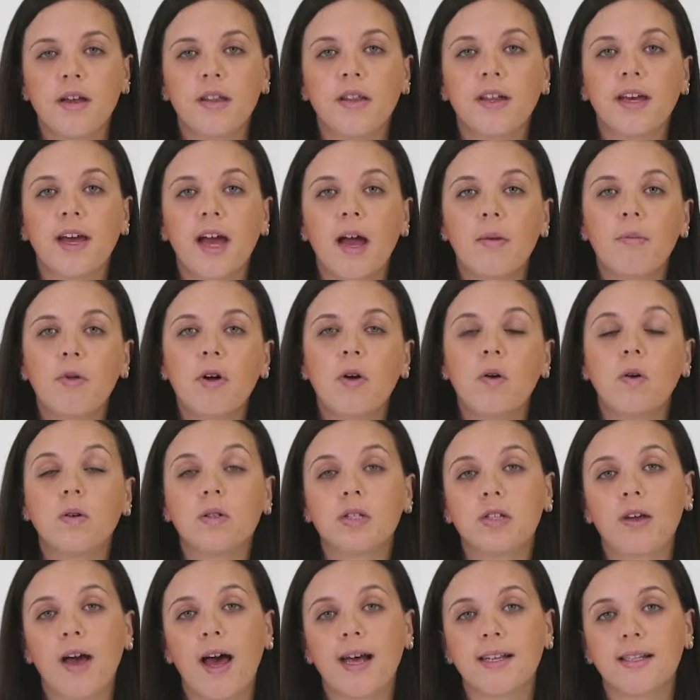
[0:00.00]
The camera
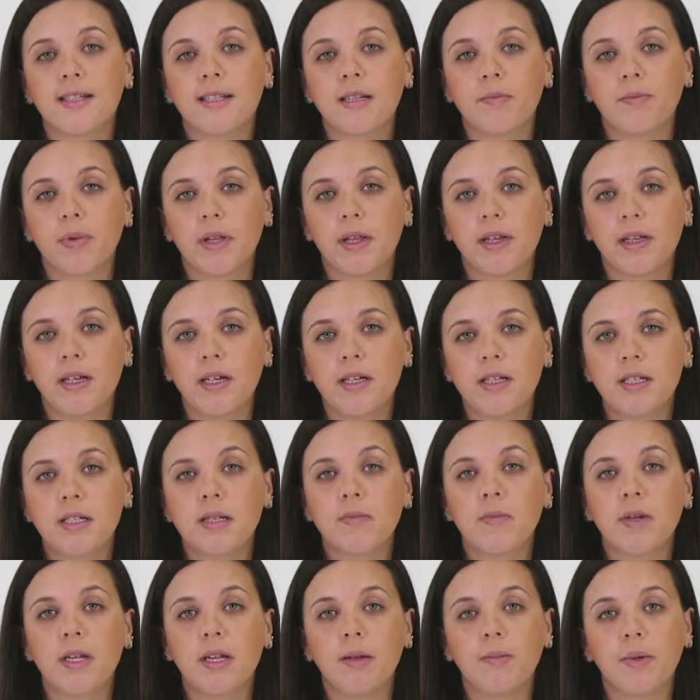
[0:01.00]
also has the ability
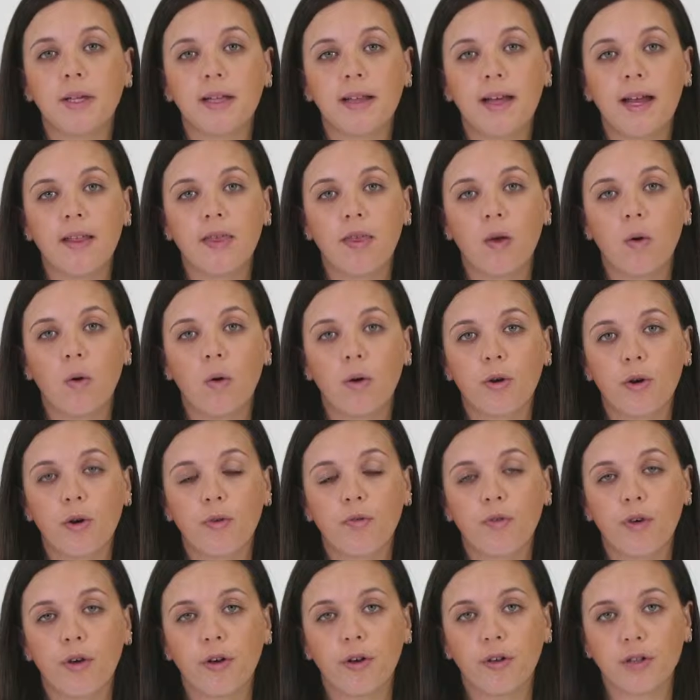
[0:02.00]
to manipulate the
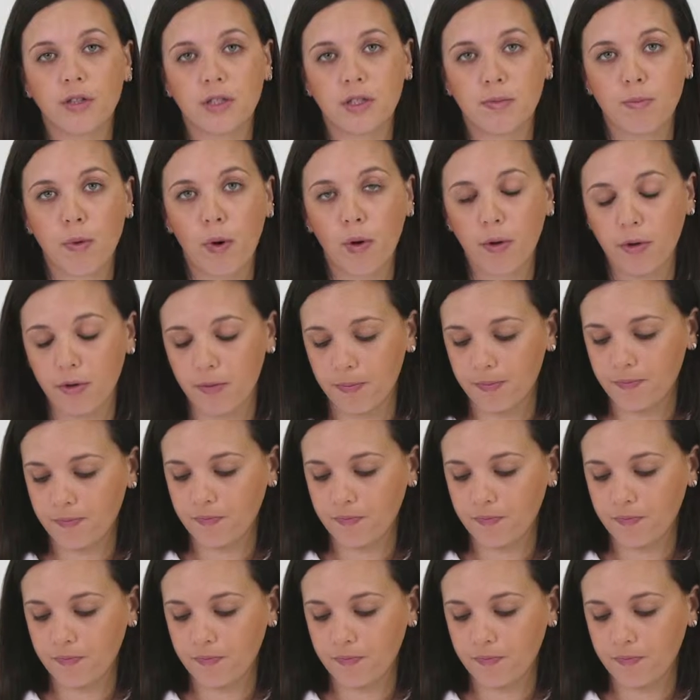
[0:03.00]
autofocus mode.